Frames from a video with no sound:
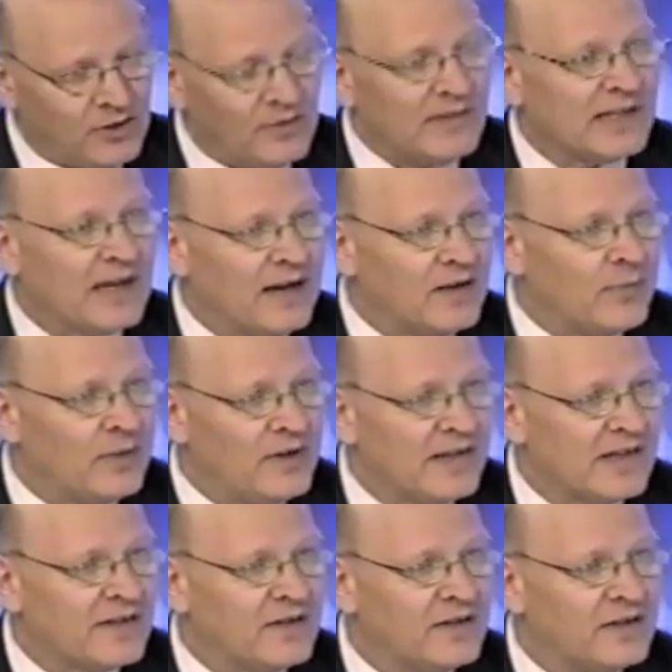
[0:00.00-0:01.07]
use
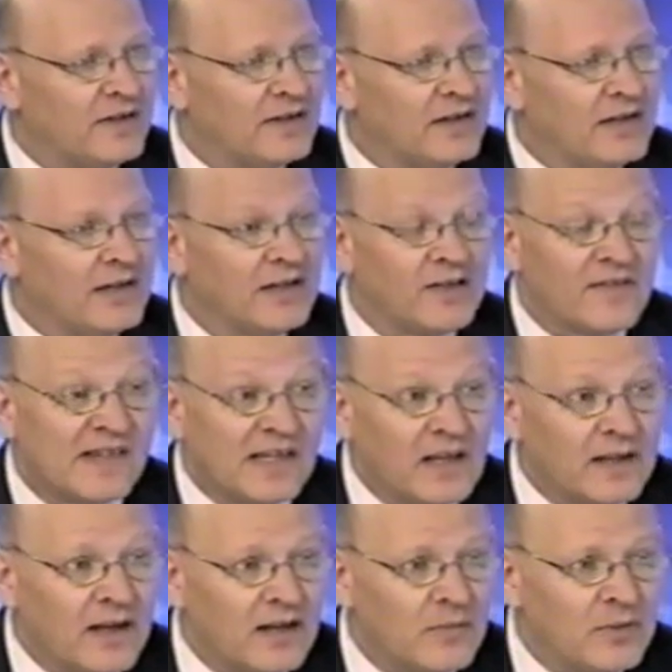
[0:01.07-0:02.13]
cannabis, can sell
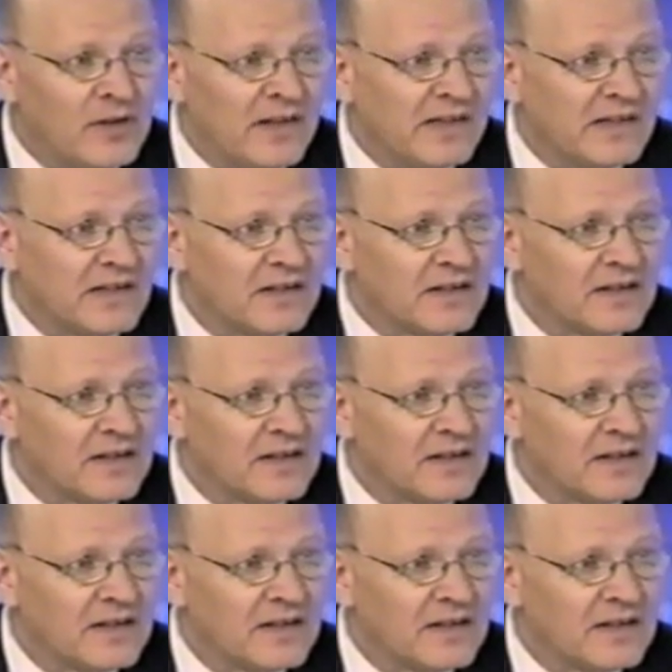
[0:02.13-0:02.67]
cannabis?